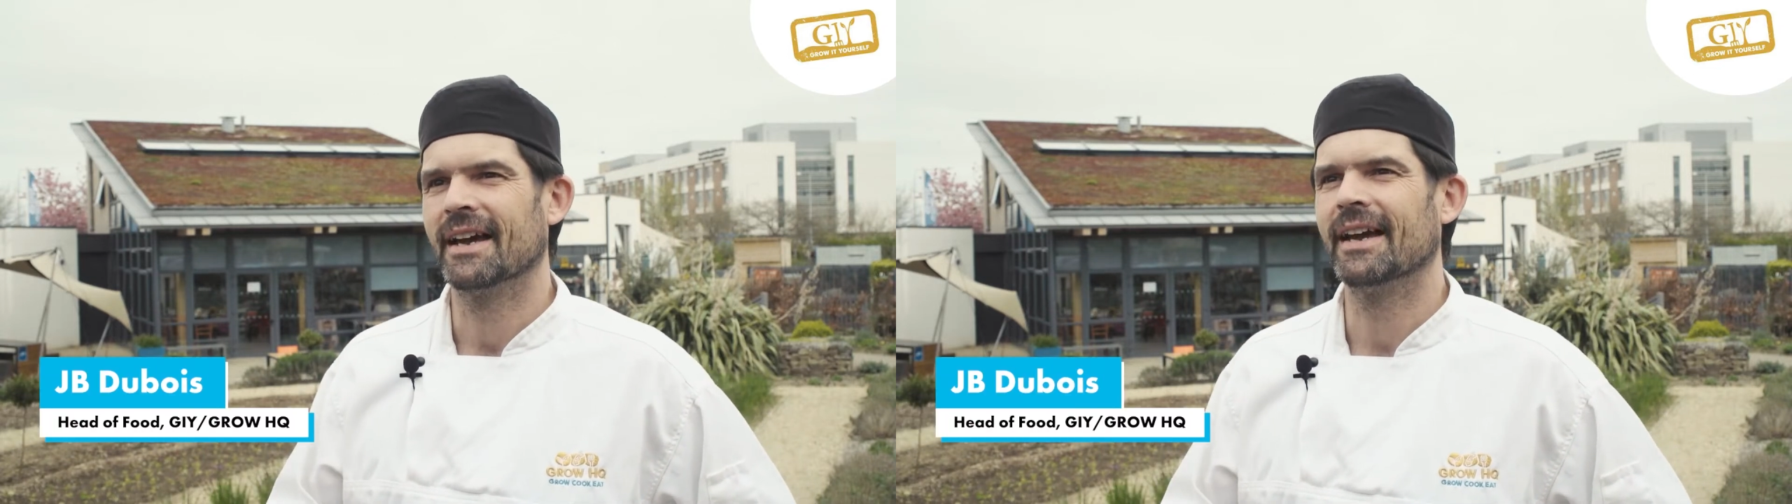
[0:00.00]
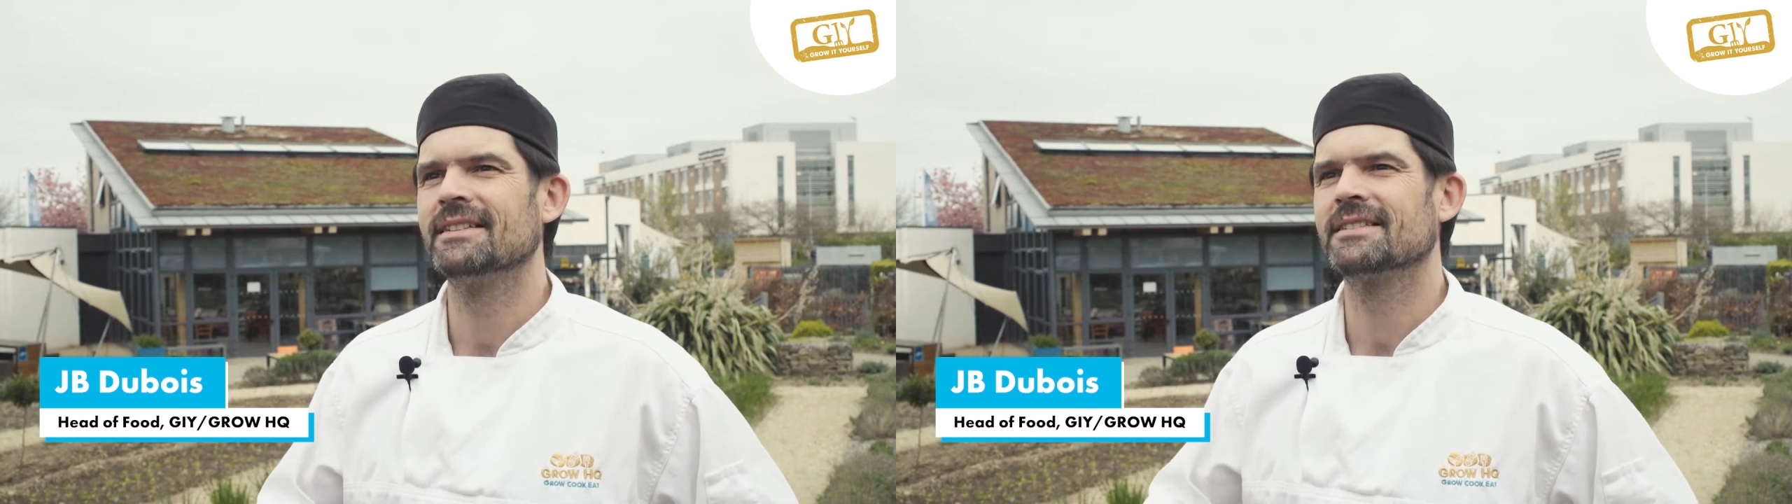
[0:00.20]

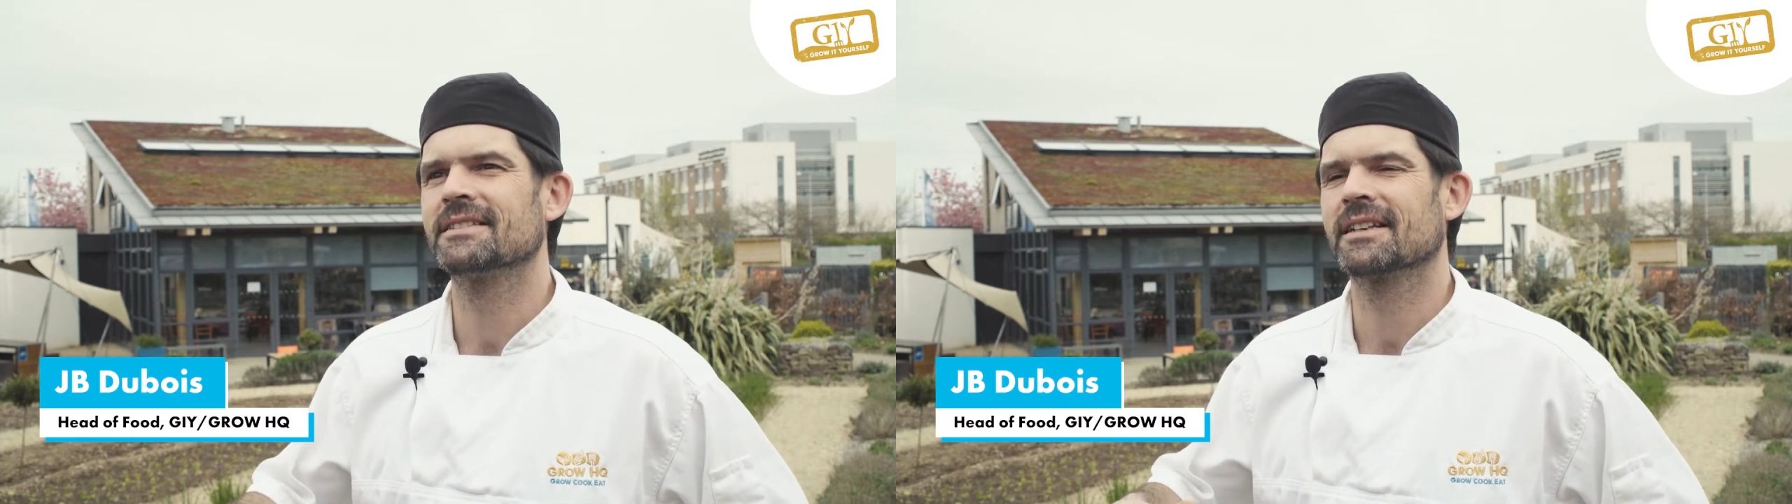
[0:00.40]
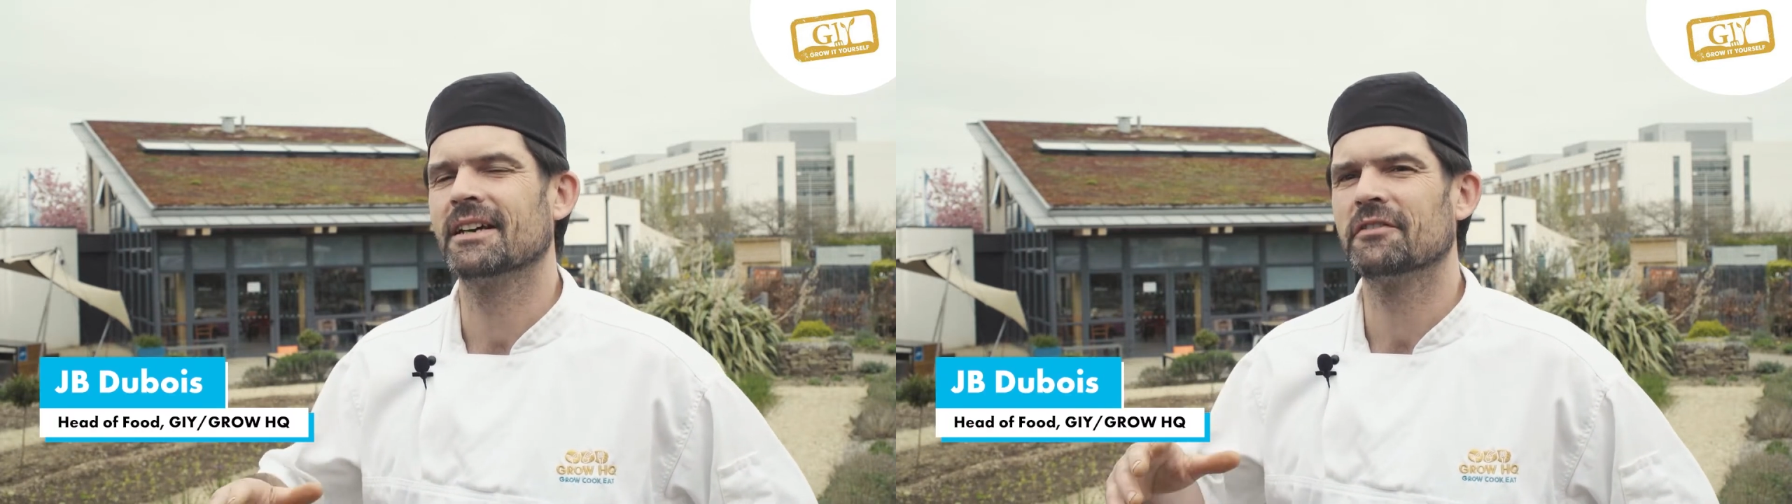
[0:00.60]

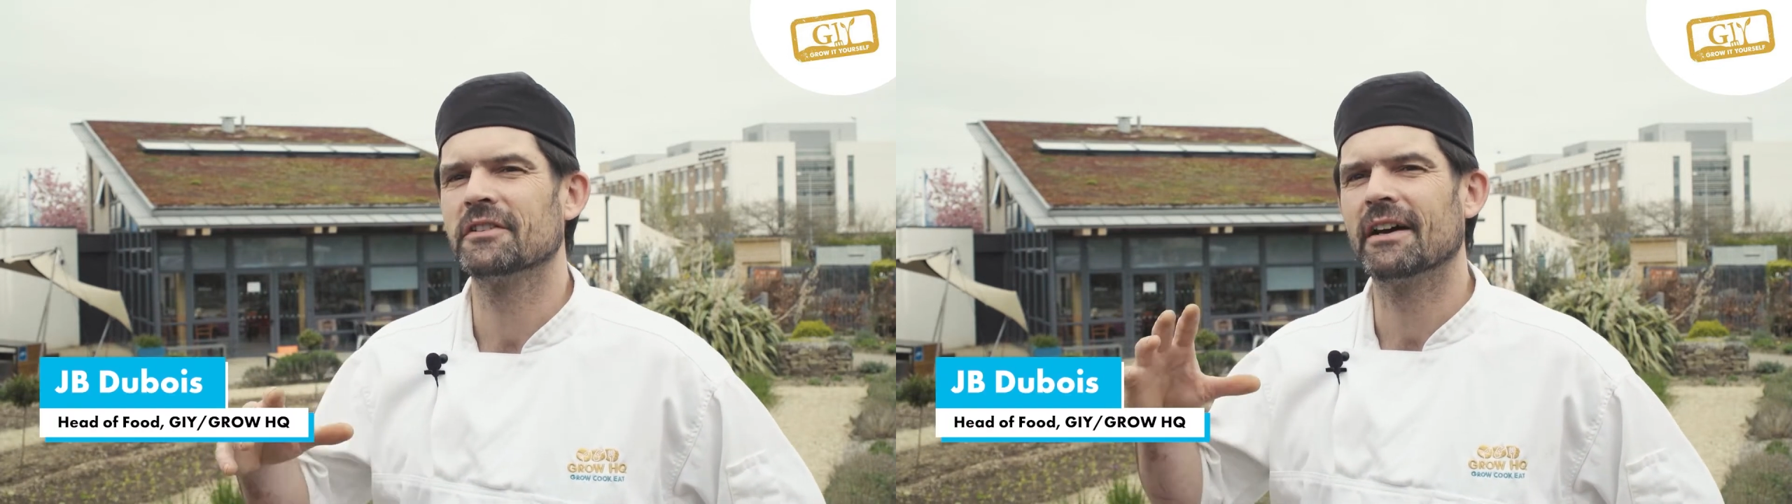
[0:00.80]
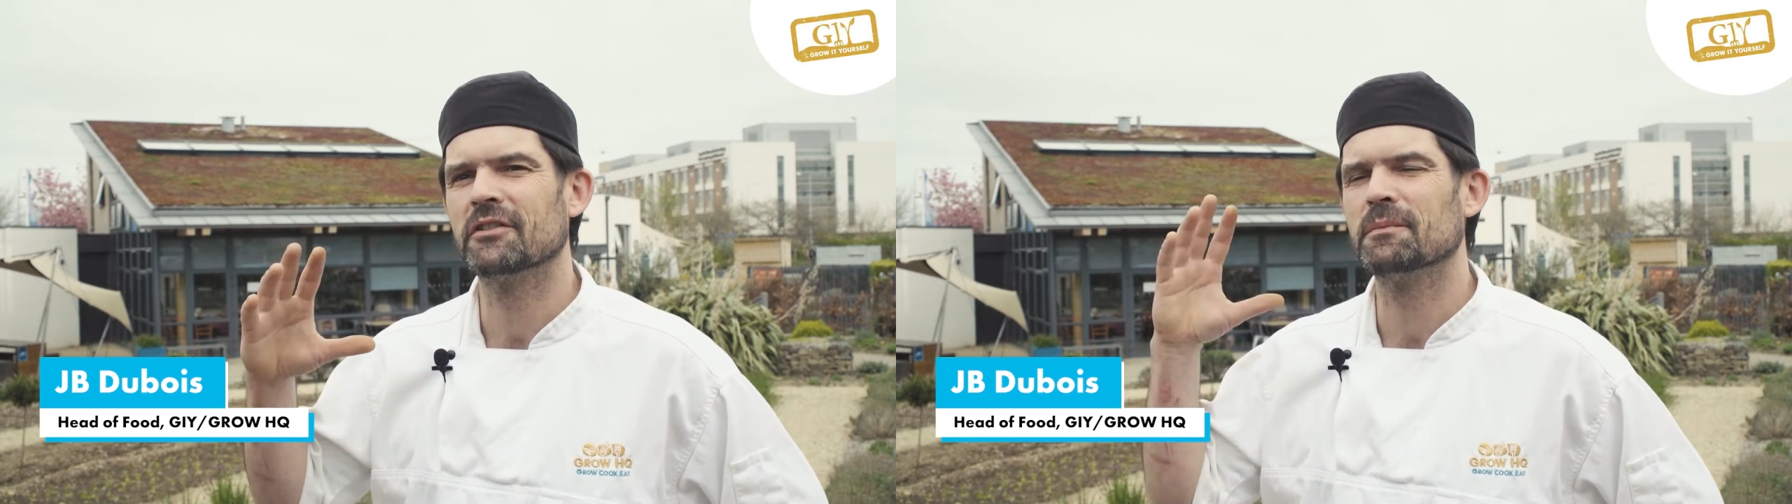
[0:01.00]
It's kind of
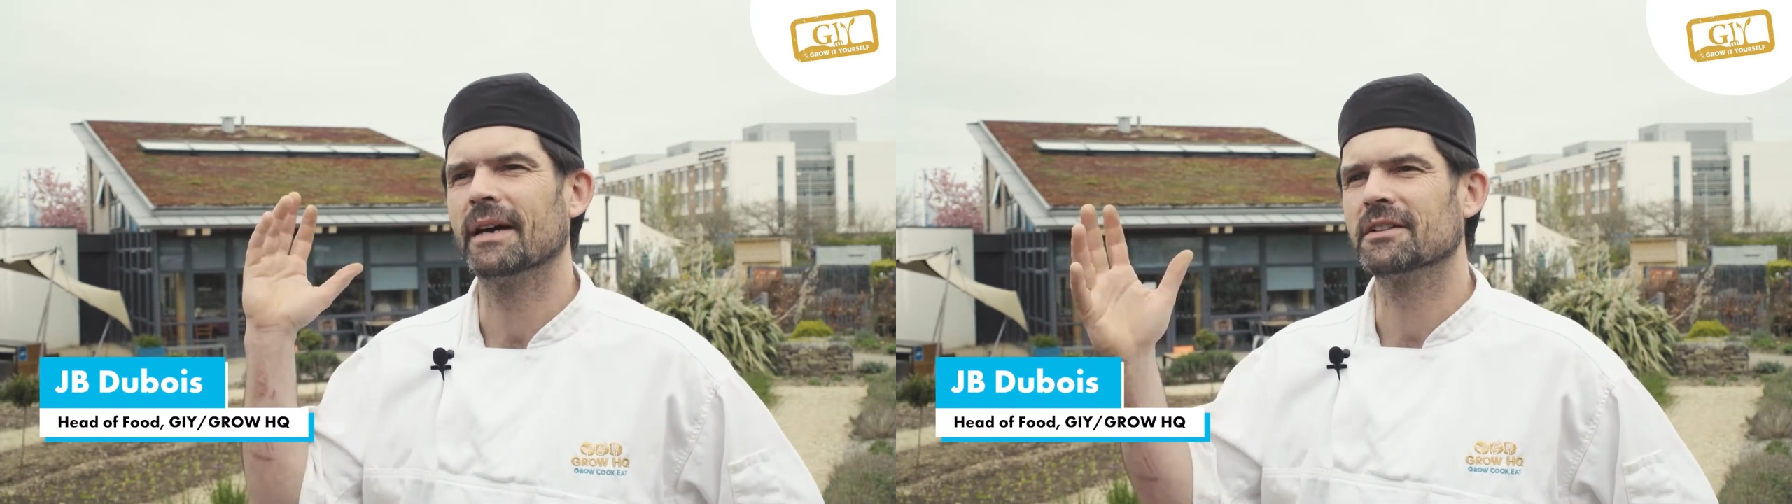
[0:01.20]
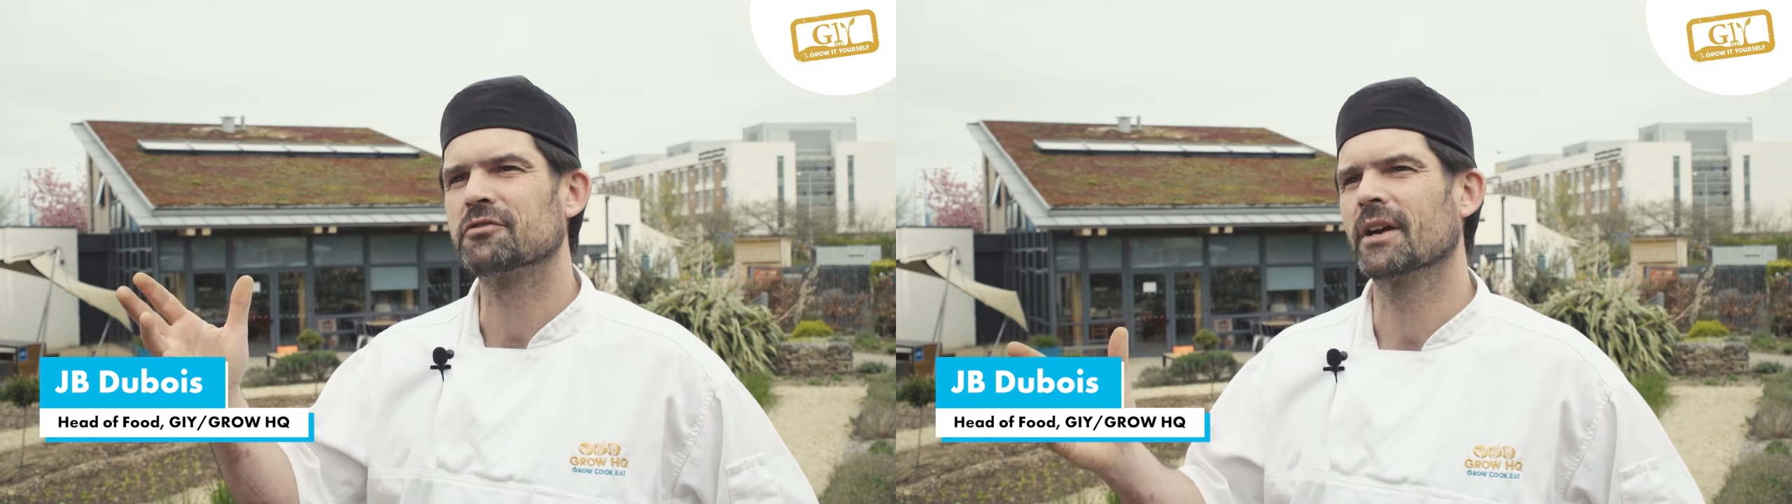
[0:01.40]
another
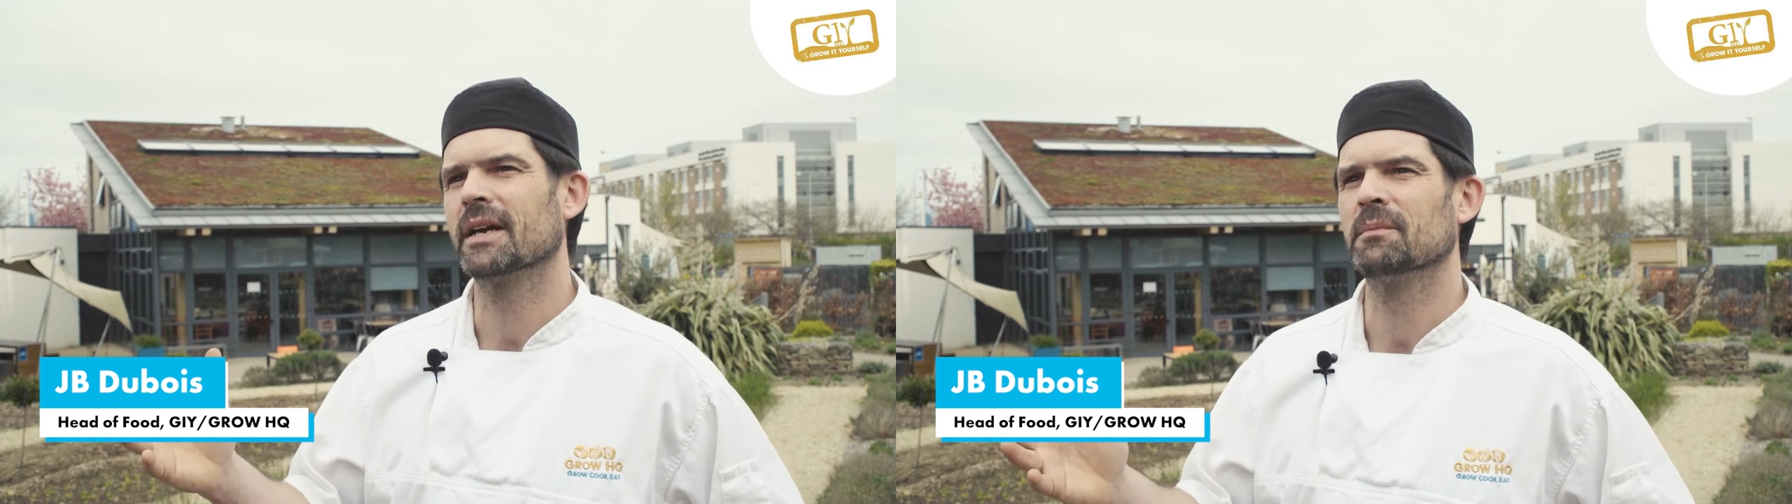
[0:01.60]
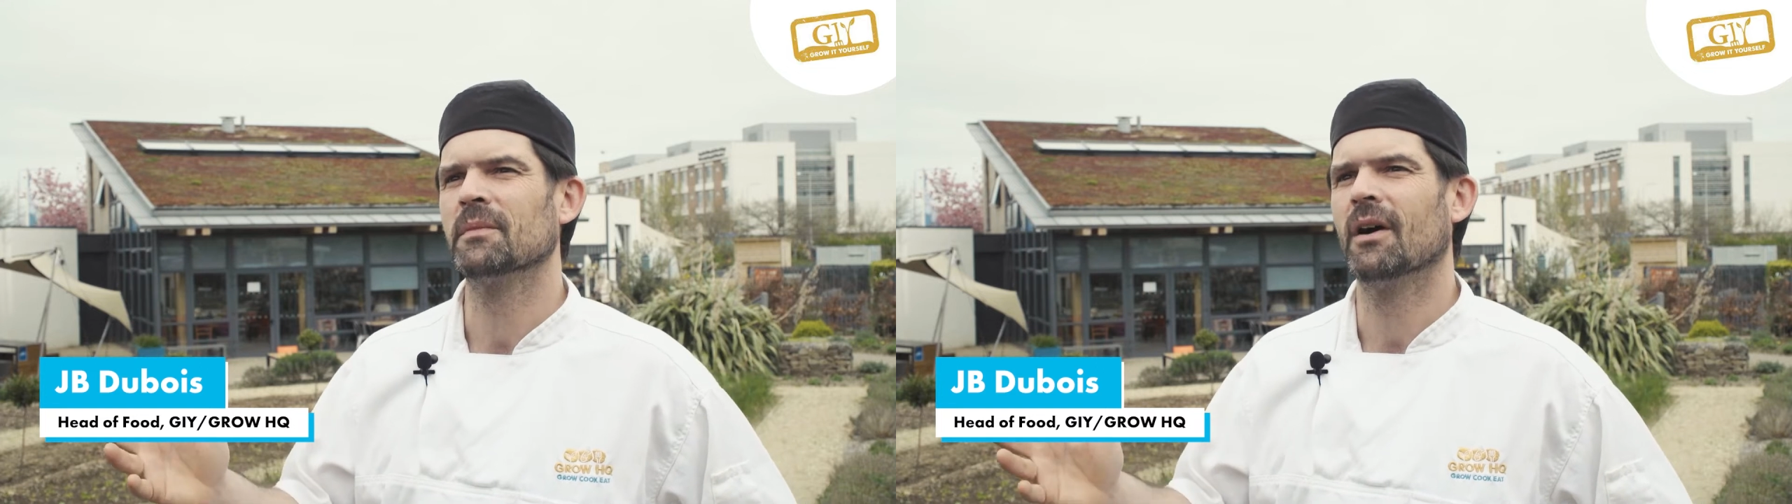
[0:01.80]
mind
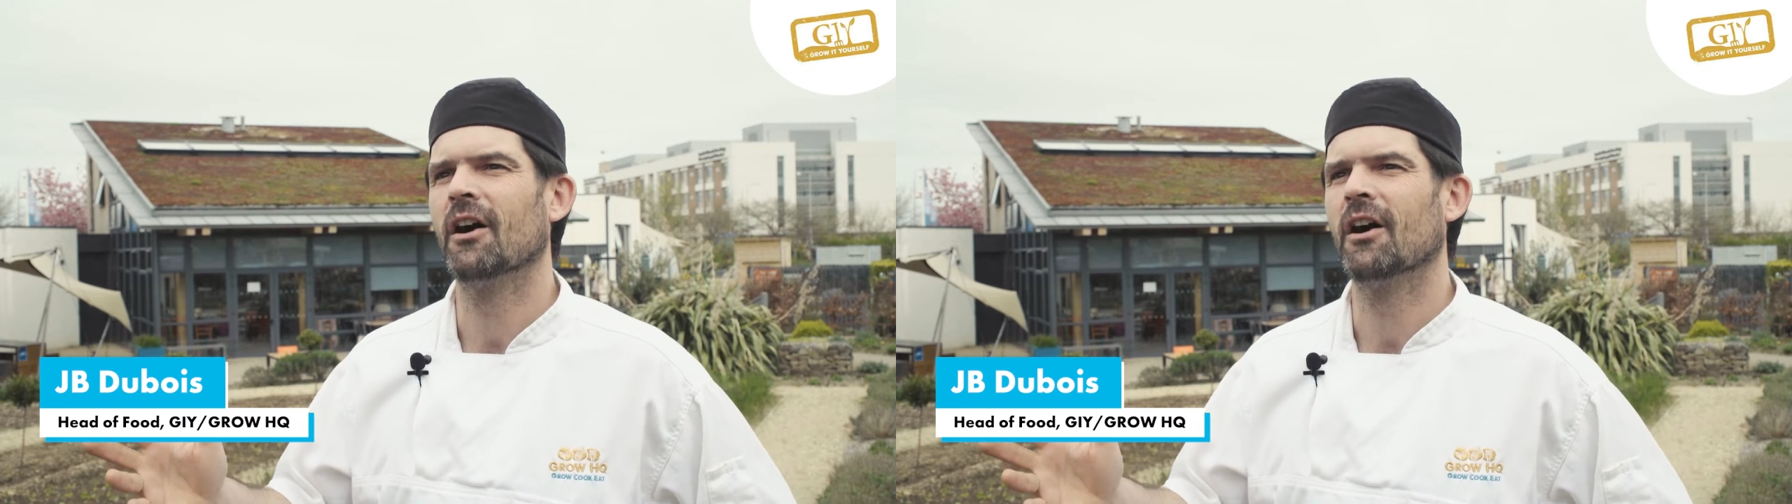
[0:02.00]
frame